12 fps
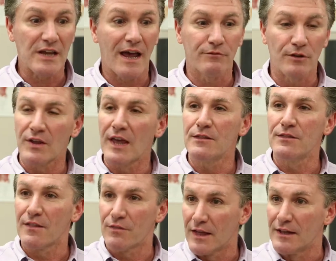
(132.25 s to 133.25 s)
have to take
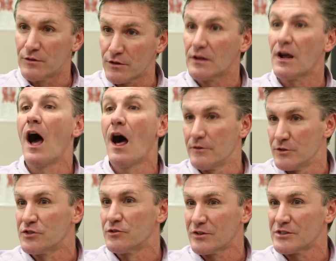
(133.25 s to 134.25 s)
that then to the
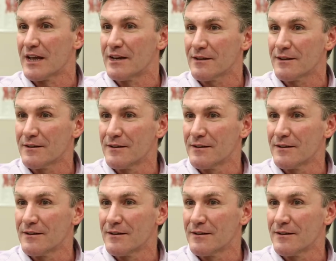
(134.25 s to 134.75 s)
college they're attending.